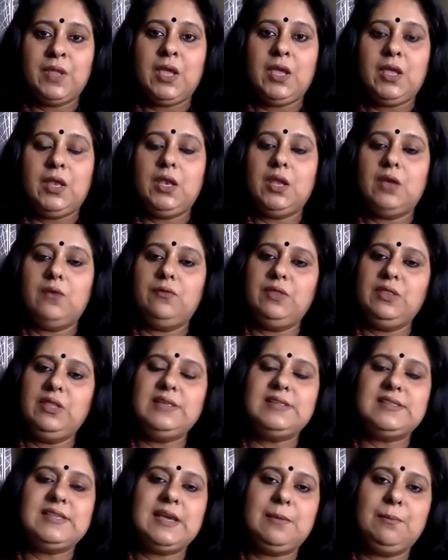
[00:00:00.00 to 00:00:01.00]
Now, with
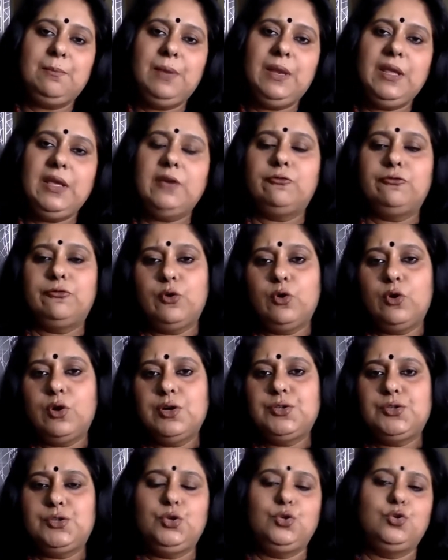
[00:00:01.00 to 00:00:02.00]
the sampling, of
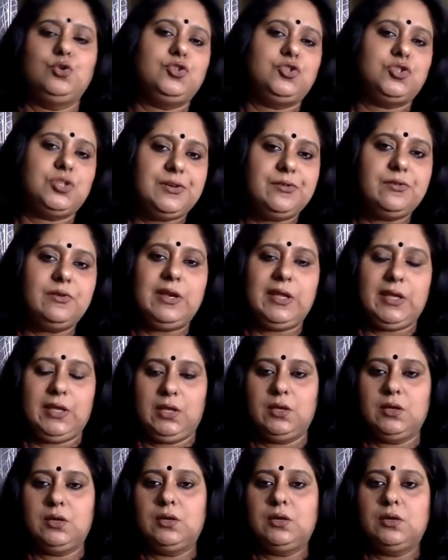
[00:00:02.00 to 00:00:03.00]
course, generally